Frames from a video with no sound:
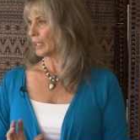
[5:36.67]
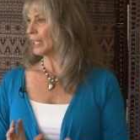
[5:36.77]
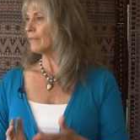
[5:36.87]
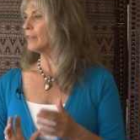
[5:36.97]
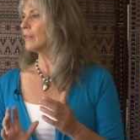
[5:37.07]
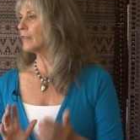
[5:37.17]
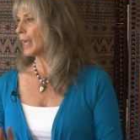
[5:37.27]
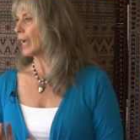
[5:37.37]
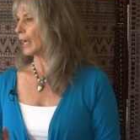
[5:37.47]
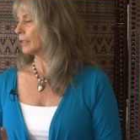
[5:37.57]
Even
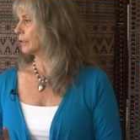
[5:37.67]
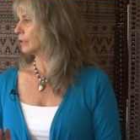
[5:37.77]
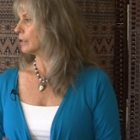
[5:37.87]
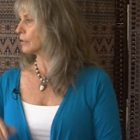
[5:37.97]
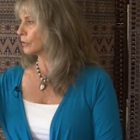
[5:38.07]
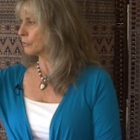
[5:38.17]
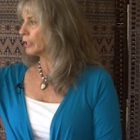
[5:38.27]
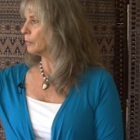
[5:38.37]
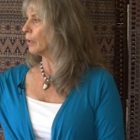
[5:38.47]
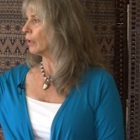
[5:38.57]
that is
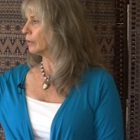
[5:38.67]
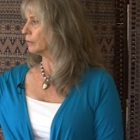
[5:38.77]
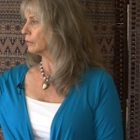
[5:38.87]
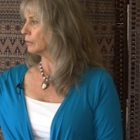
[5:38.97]
agreed upon.